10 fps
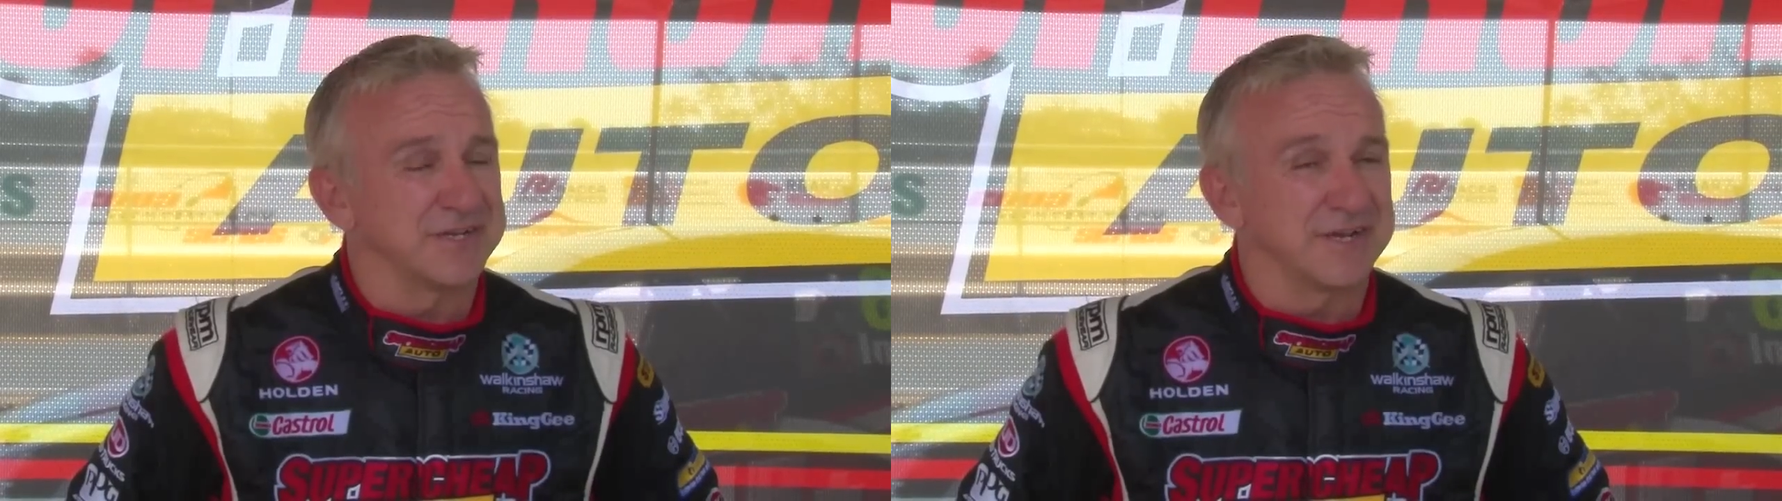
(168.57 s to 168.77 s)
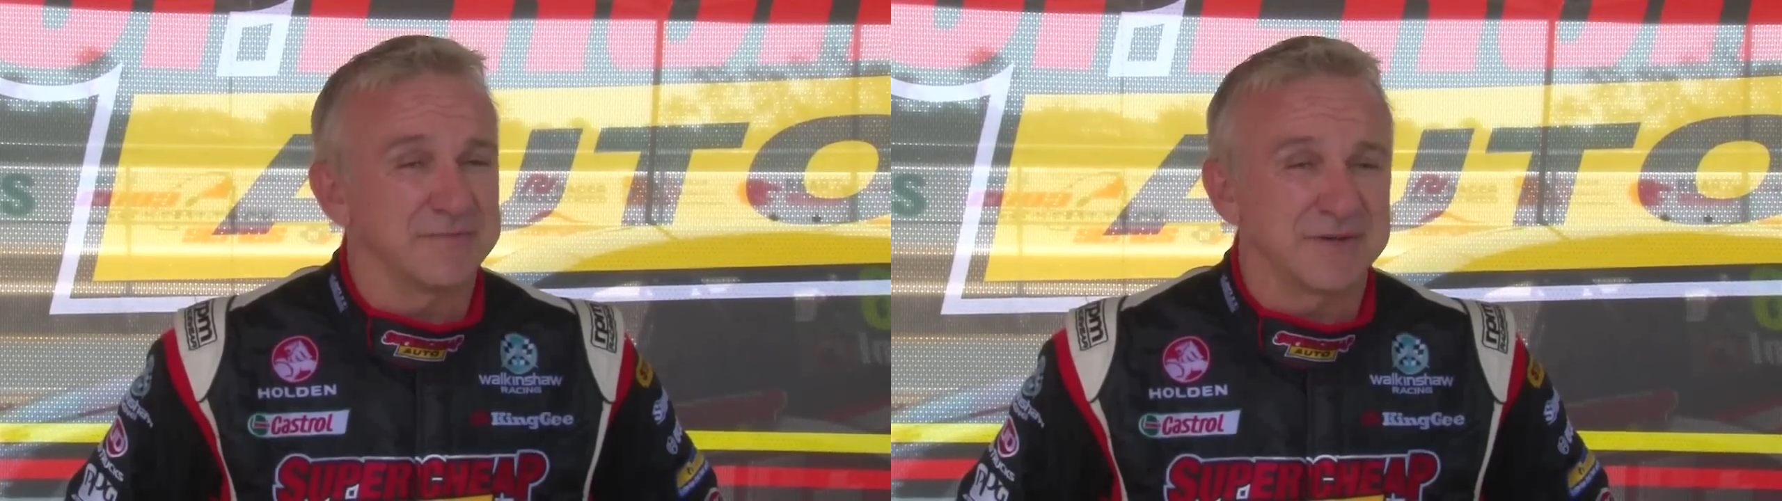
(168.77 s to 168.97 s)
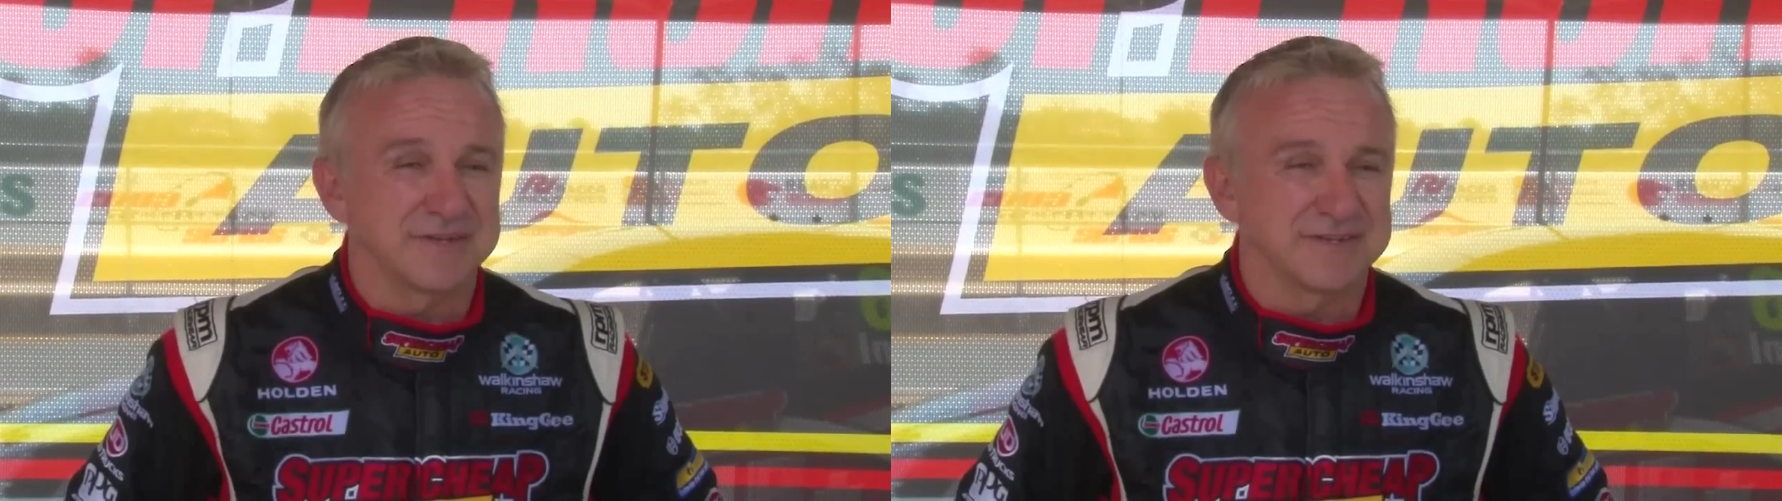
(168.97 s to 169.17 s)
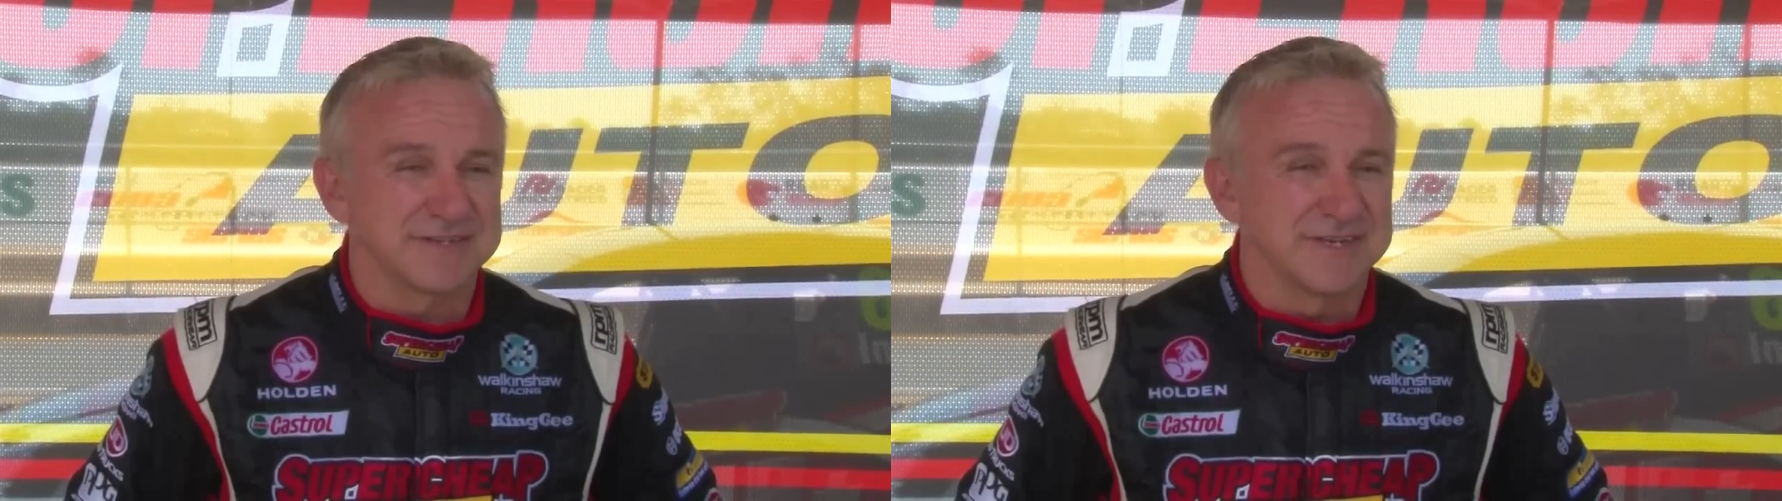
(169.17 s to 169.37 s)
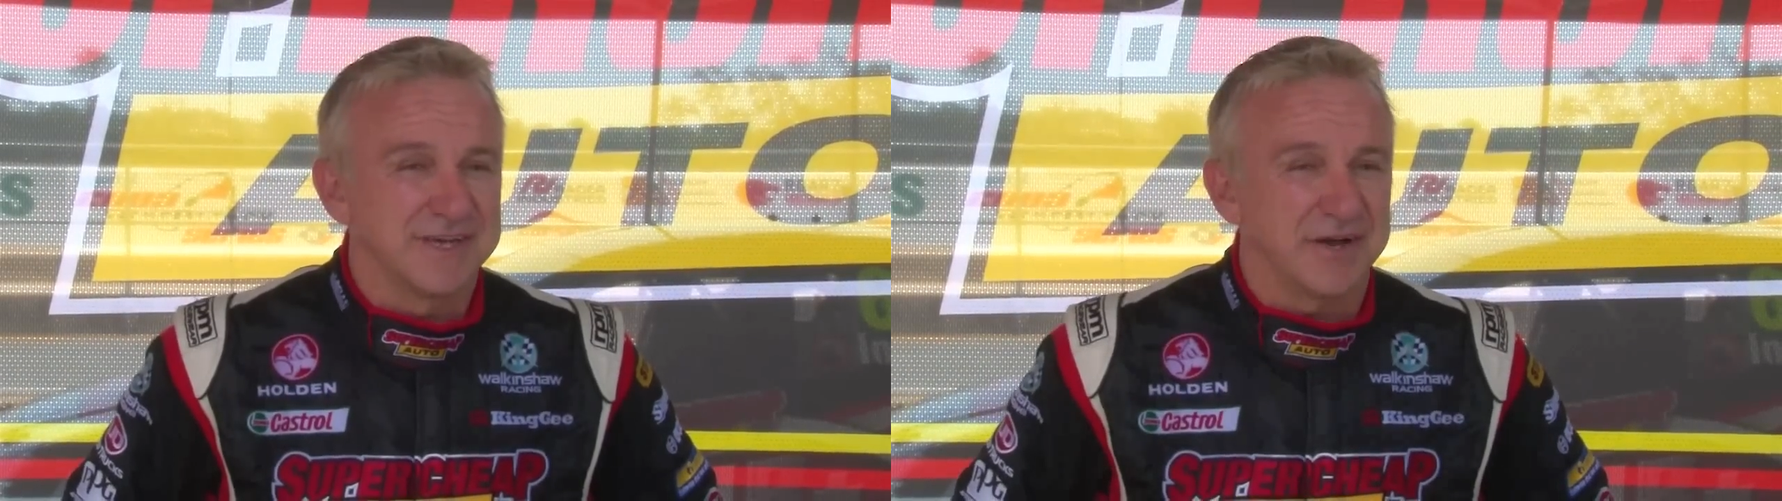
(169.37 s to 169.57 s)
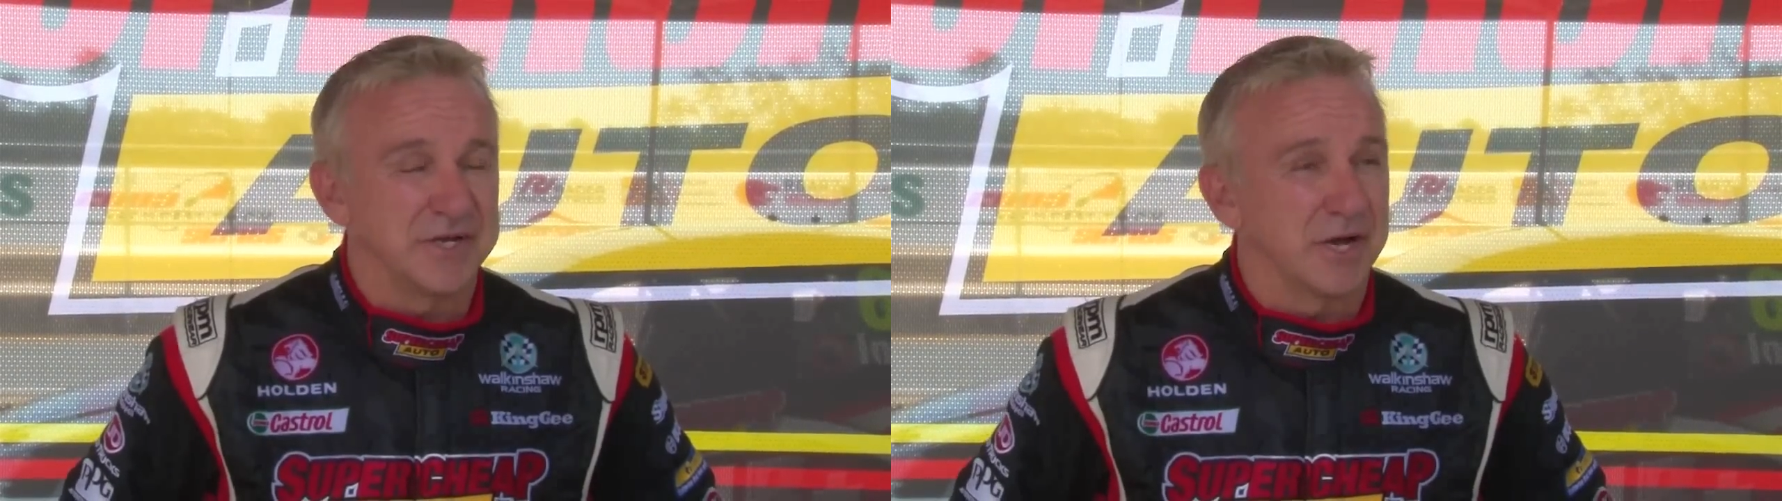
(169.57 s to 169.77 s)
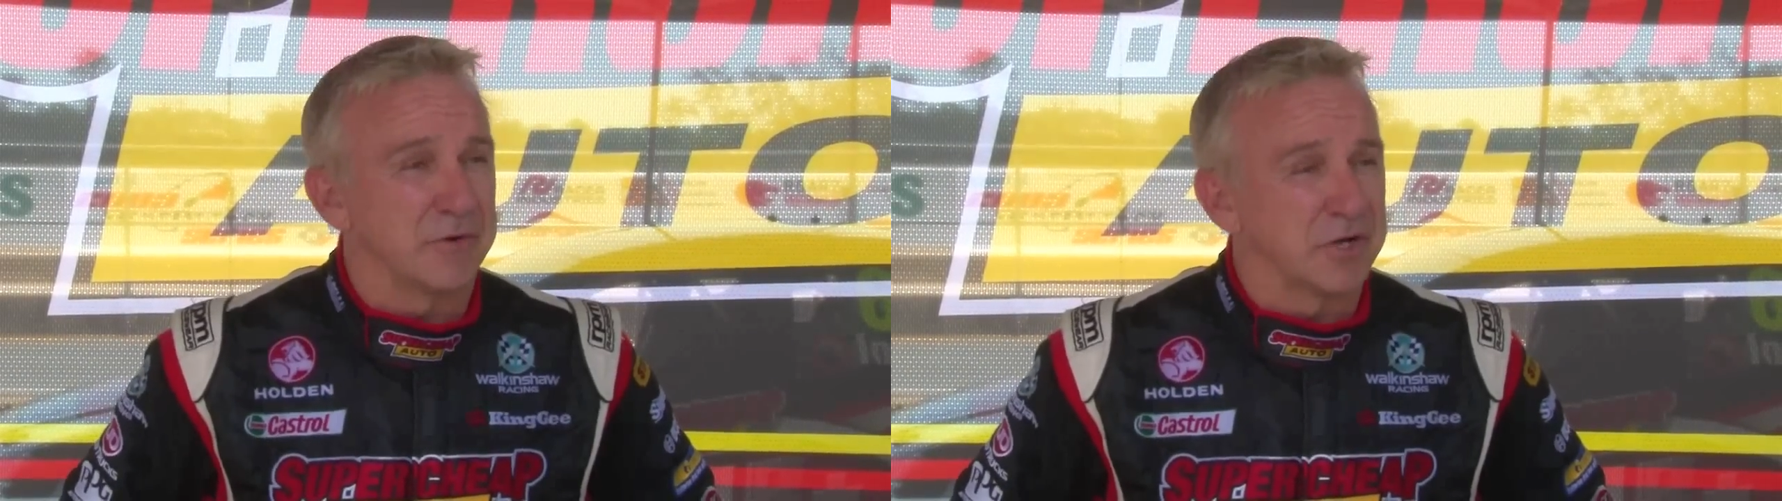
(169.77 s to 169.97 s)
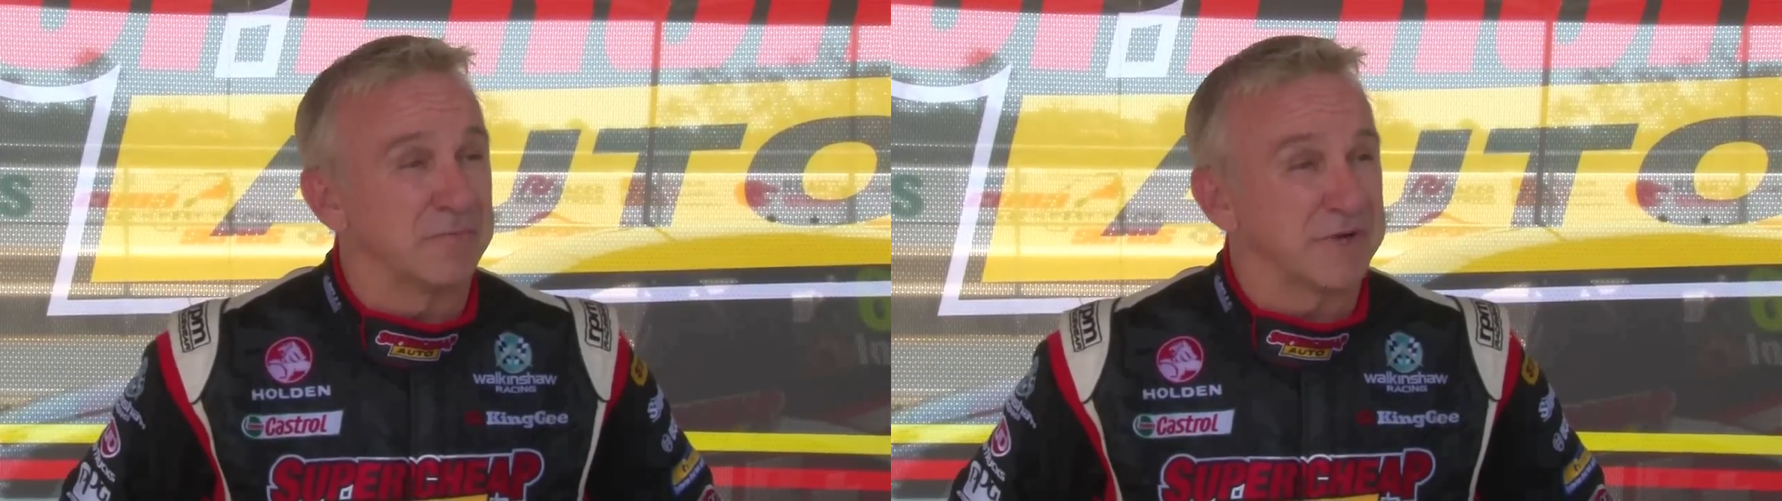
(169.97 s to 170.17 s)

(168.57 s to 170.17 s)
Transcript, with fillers: you know, because I know a lot